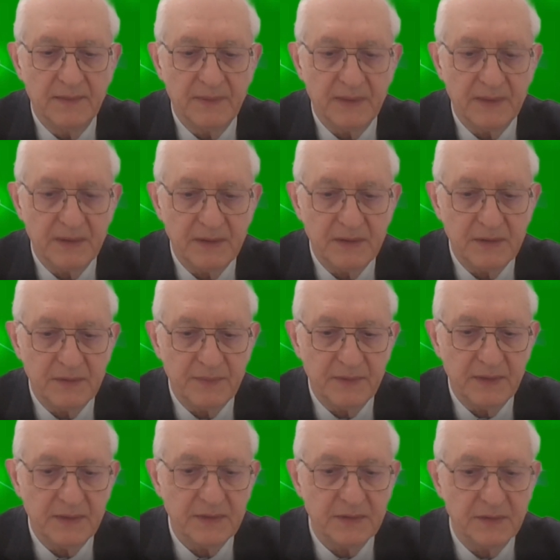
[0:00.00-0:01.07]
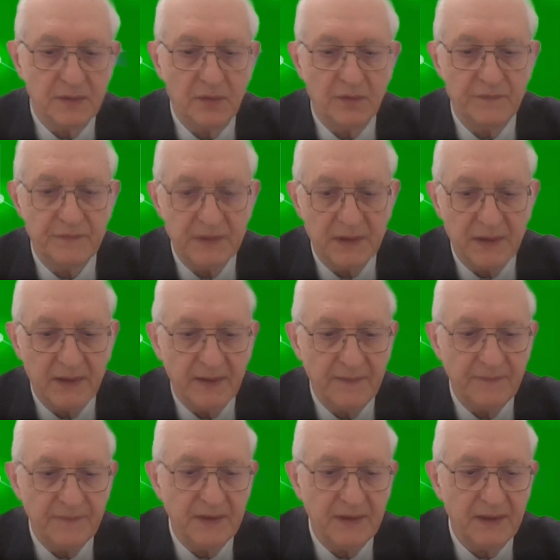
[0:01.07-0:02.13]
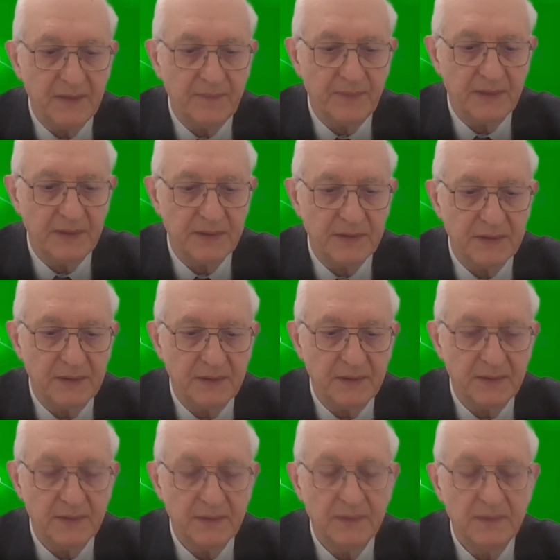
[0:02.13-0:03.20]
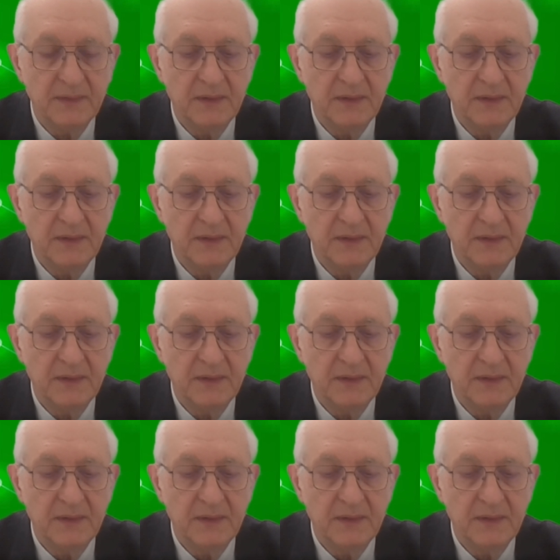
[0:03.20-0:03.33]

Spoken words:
participation of the FDI President,